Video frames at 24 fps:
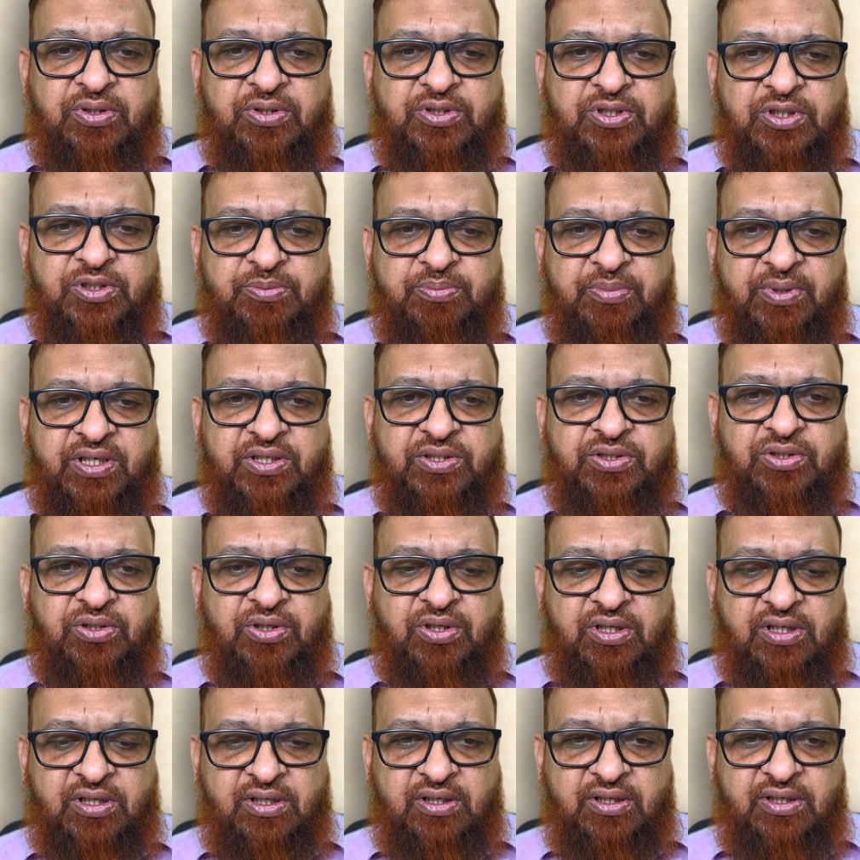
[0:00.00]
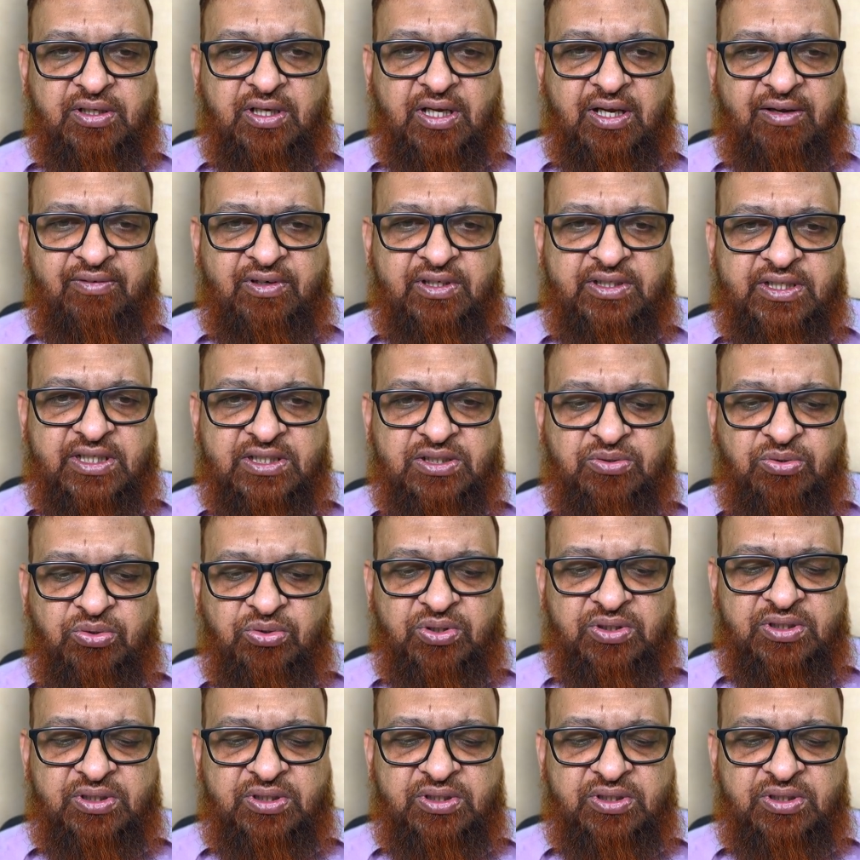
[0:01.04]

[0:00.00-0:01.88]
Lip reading: Just make sure, I will just go to